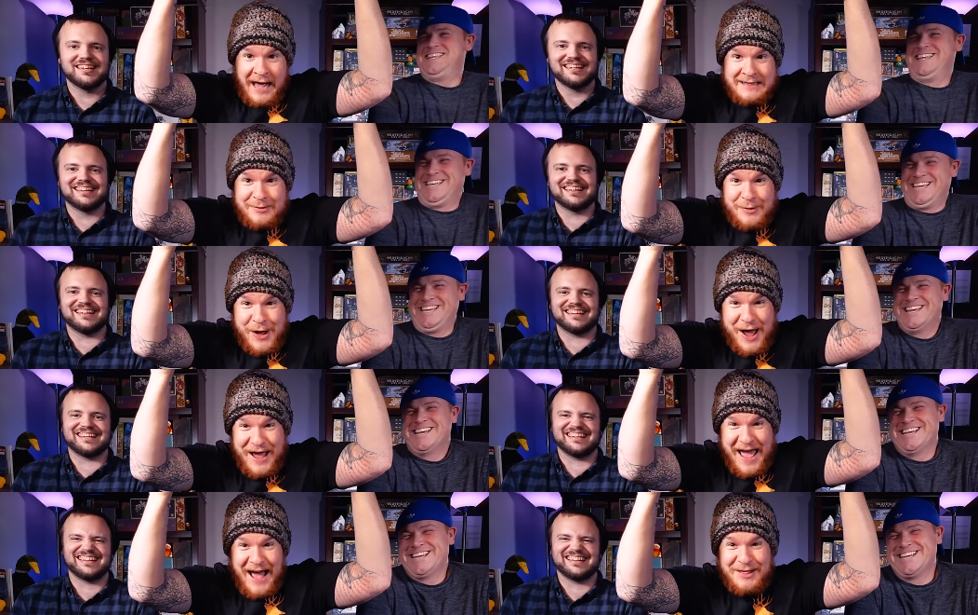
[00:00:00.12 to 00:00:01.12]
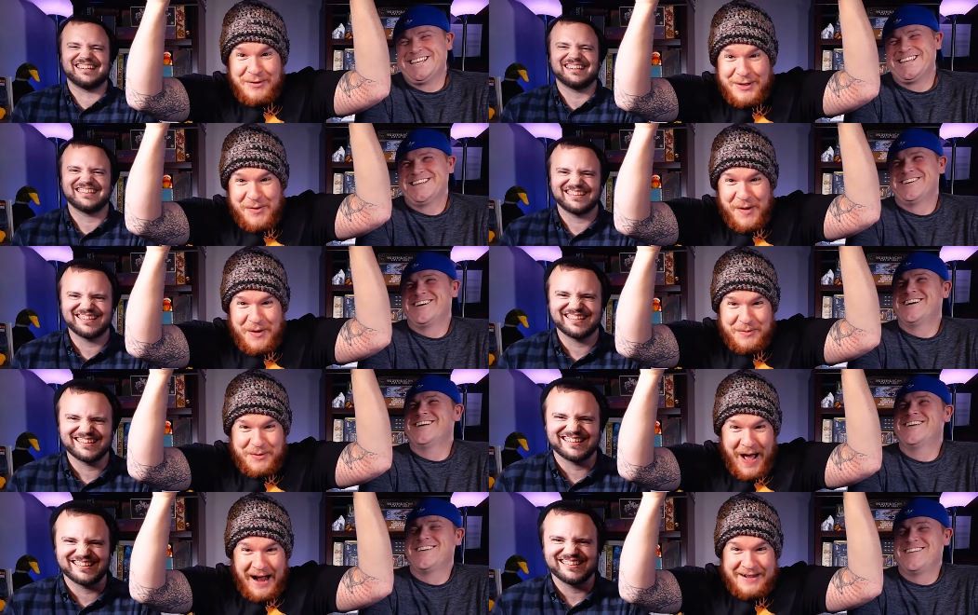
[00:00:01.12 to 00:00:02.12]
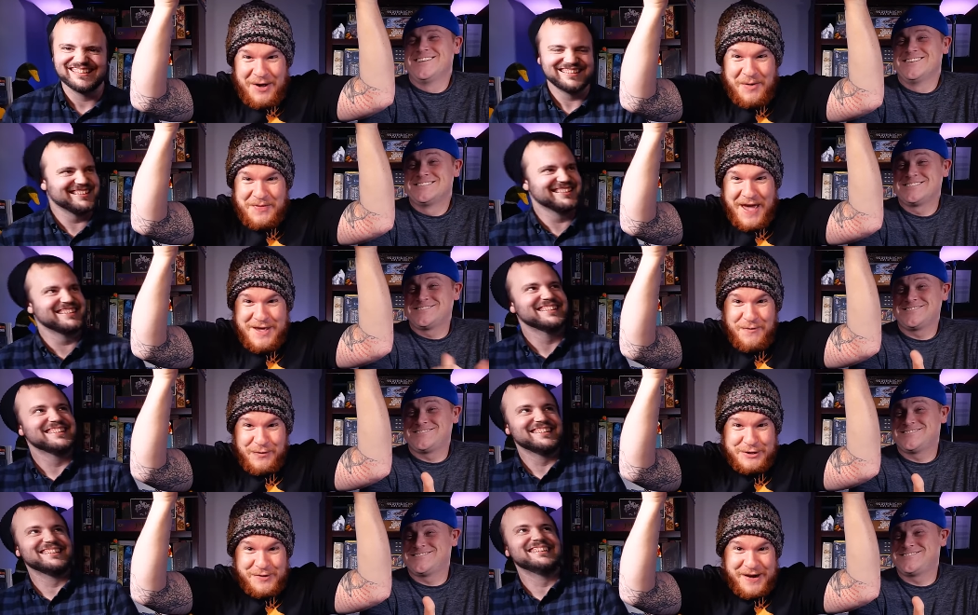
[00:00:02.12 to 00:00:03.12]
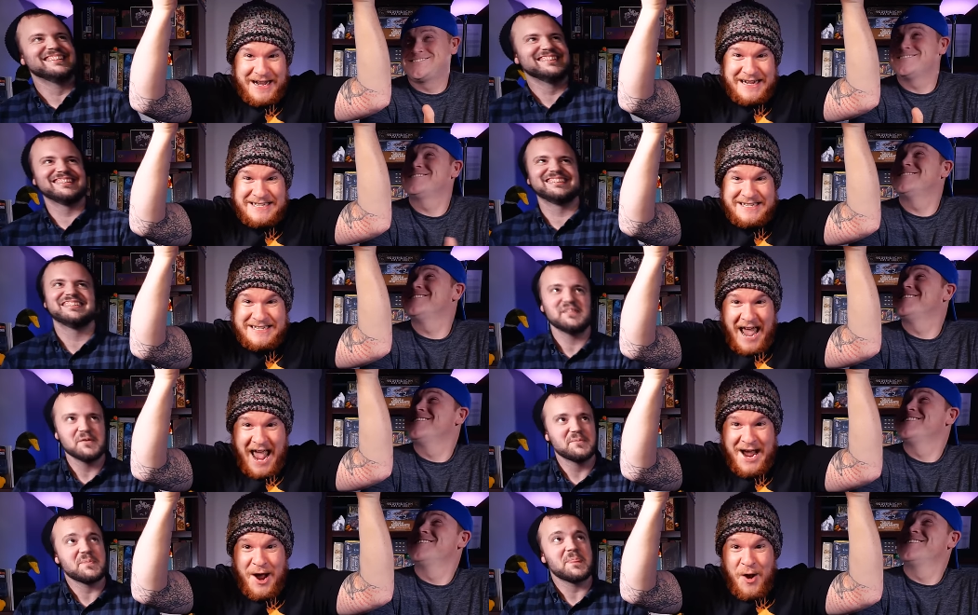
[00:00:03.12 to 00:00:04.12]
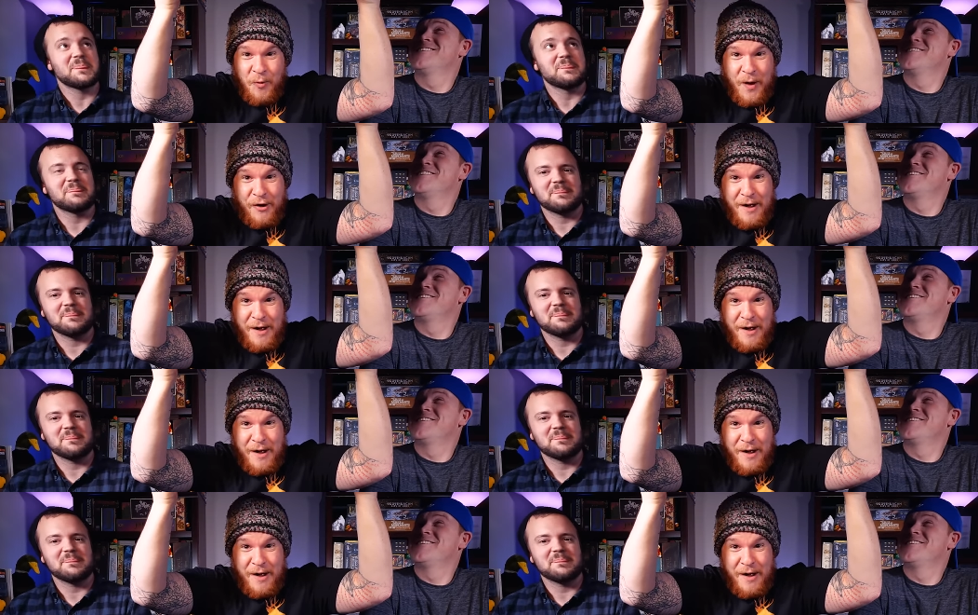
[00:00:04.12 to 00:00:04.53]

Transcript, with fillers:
Speaker 1: Hello, hello, welcome to Quackalope. Thank you for joining us. Today, we're